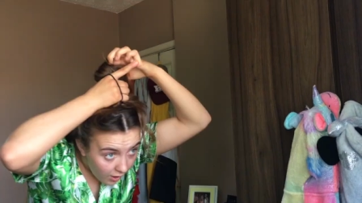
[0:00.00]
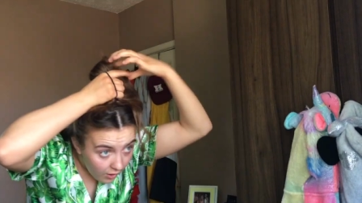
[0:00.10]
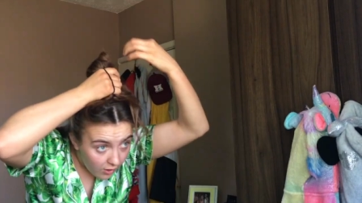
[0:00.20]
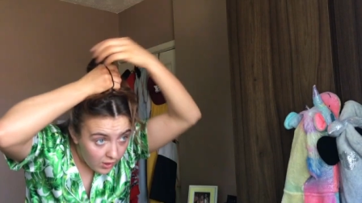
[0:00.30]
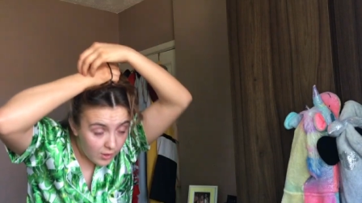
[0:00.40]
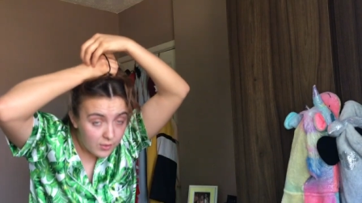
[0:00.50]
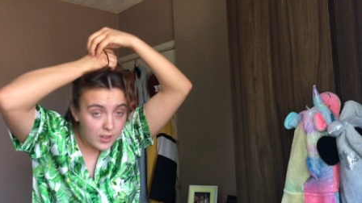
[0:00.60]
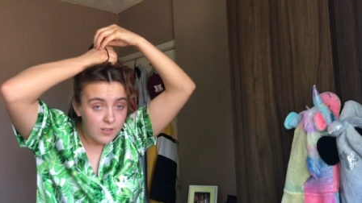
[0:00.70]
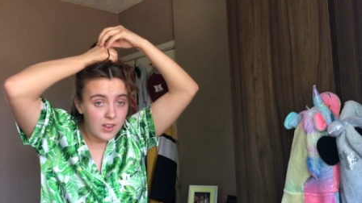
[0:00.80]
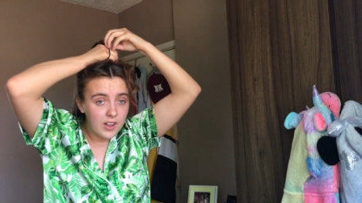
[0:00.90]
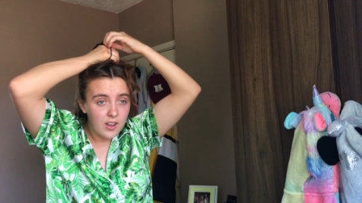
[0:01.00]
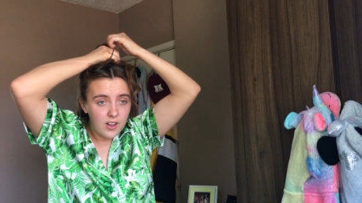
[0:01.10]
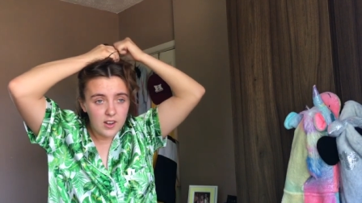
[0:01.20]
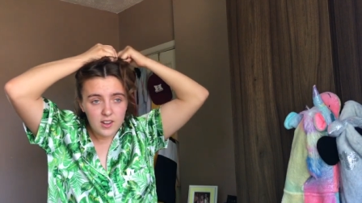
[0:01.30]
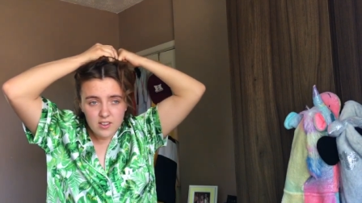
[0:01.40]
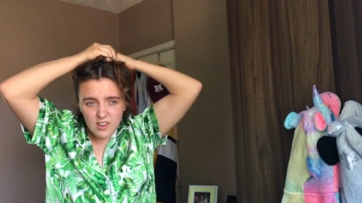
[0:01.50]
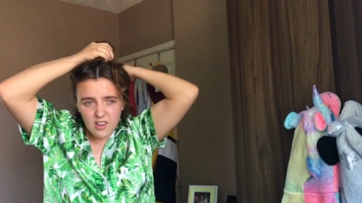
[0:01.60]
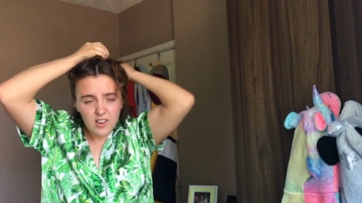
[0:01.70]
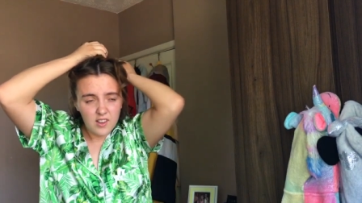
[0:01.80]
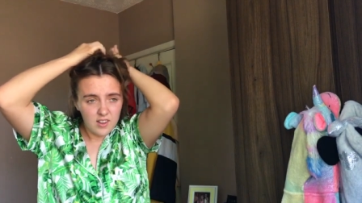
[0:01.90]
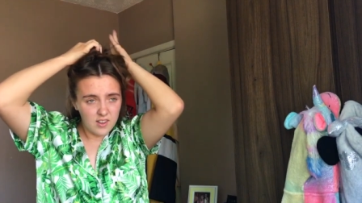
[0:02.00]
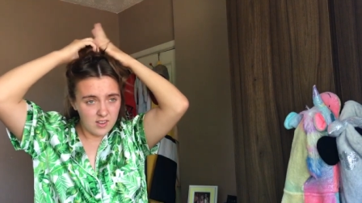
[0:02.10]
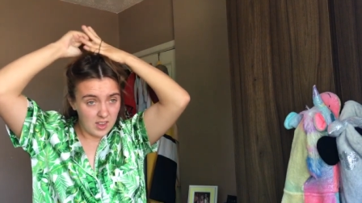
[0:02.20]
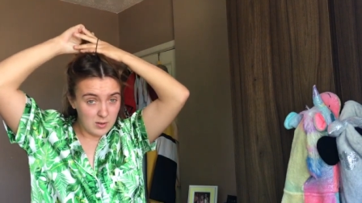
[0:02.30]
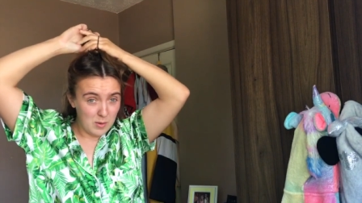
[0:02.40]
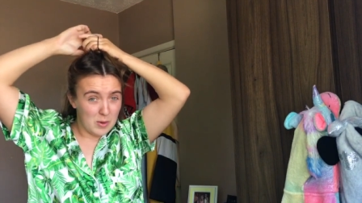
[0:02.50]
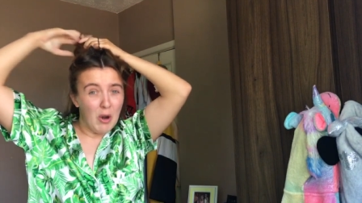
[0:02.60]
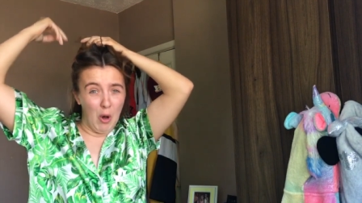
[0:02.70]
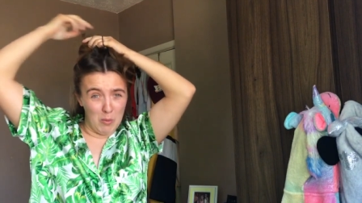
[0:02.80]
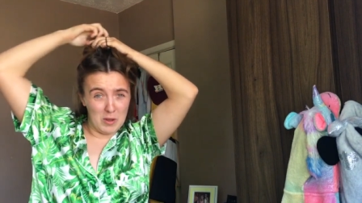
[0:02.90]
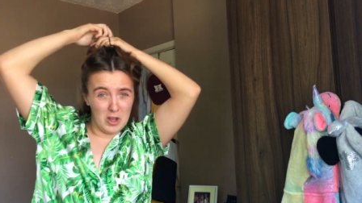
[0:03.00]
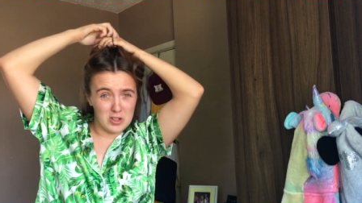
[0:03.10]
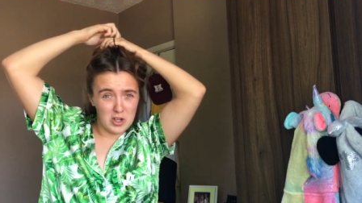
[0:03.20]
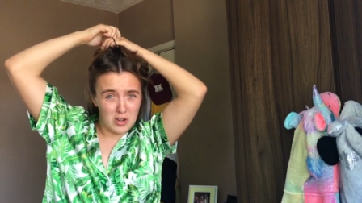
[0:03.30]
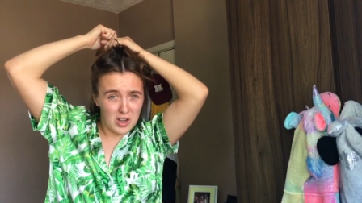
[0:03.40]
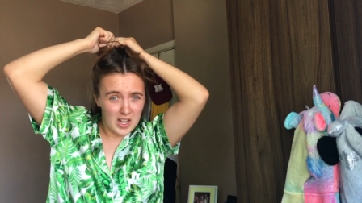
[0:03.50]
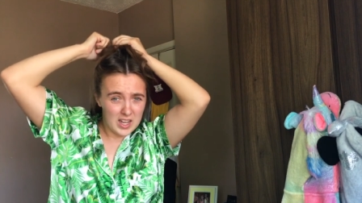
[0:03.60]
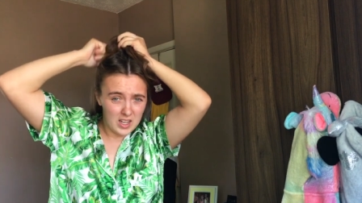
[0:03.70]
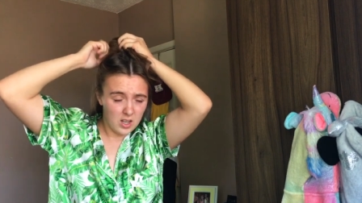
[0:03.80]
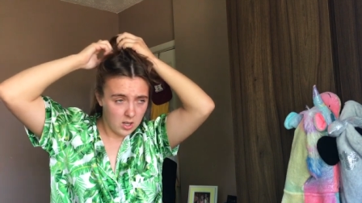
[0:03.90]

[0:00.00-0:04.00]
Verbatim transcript: Oh, look how cute that curl is. That's what I want all my curls to look like.